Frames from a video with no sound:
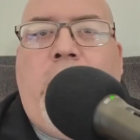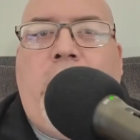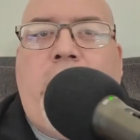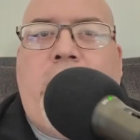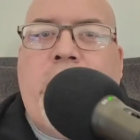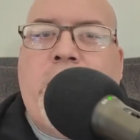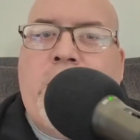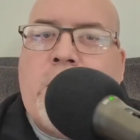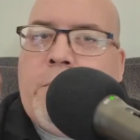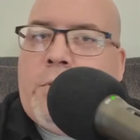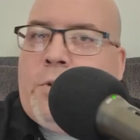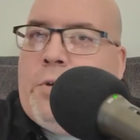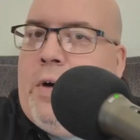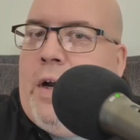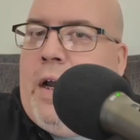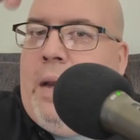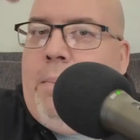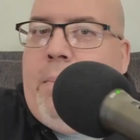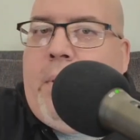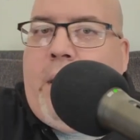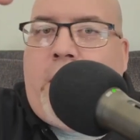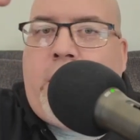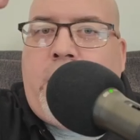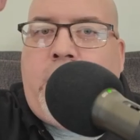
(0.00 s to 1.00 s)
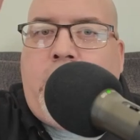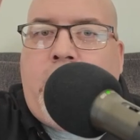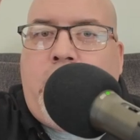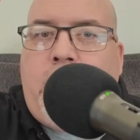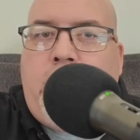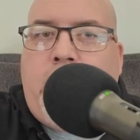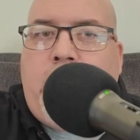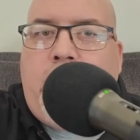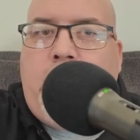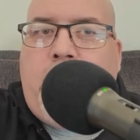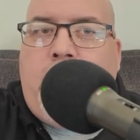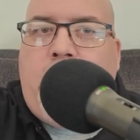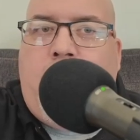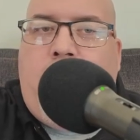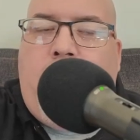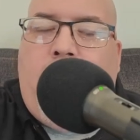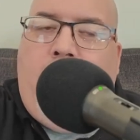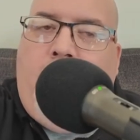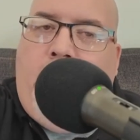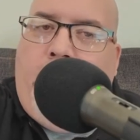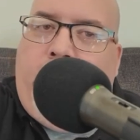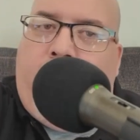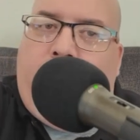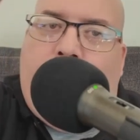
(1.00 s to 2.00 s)
Hit the subscribe button
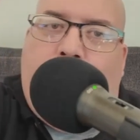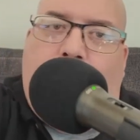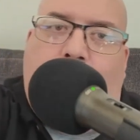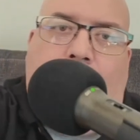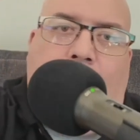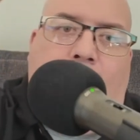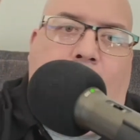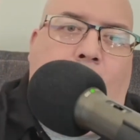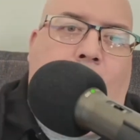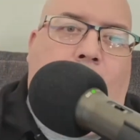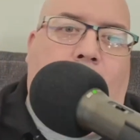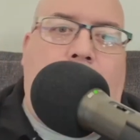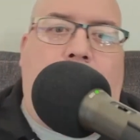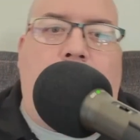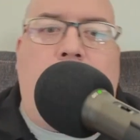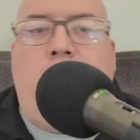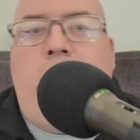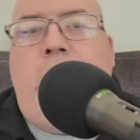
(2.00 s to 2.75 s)
and throw a like on it,